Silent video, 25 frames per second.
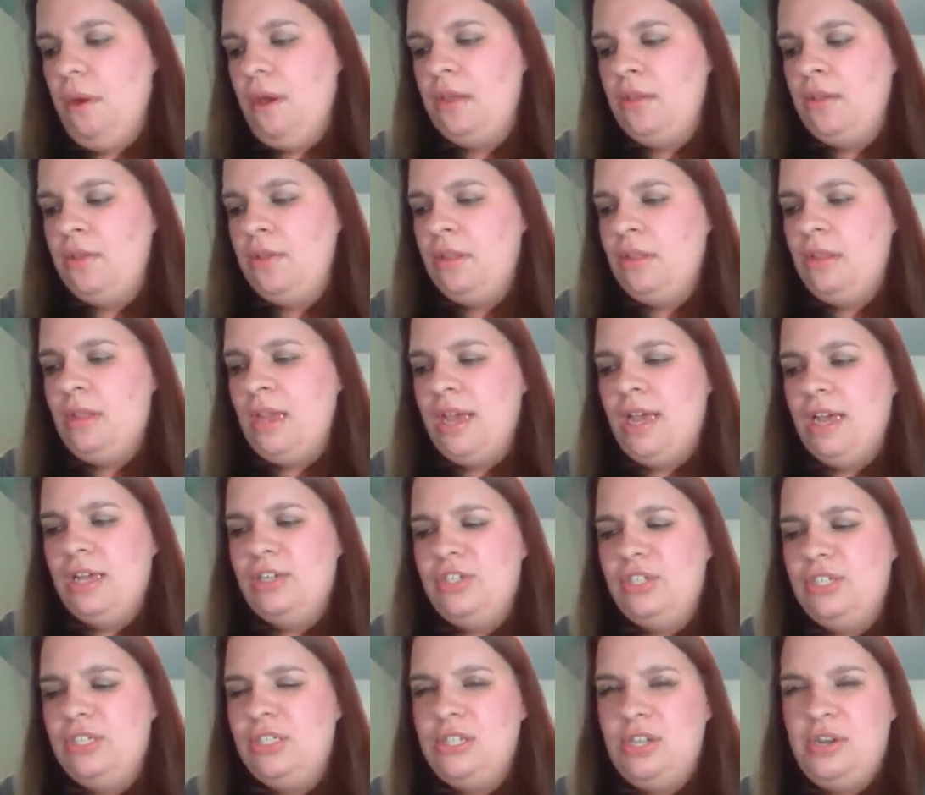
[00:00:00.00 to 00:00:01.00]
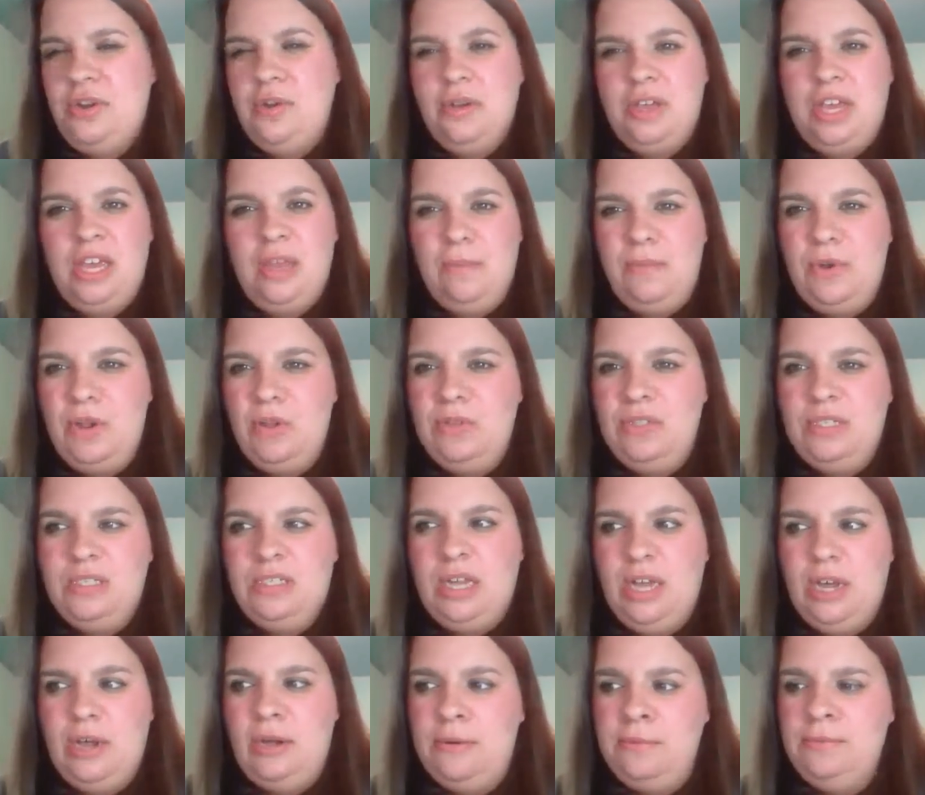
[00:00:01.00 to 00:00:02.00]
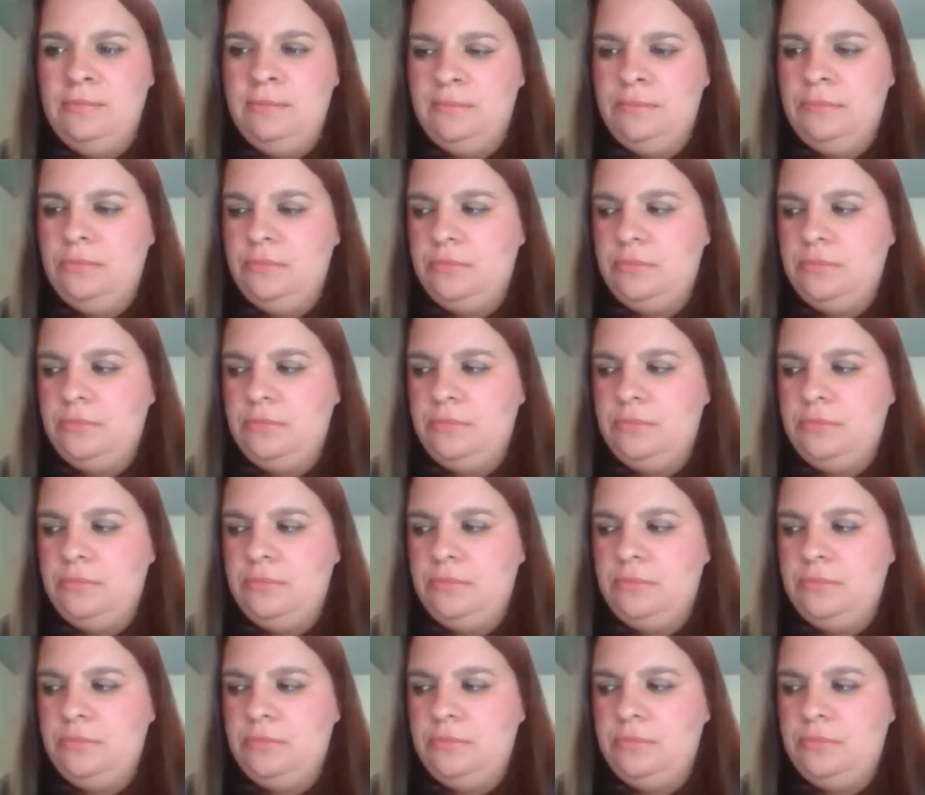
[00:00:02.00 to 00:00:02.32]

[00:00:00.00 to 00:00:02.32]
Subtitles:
Other than that, I just, keep notes down,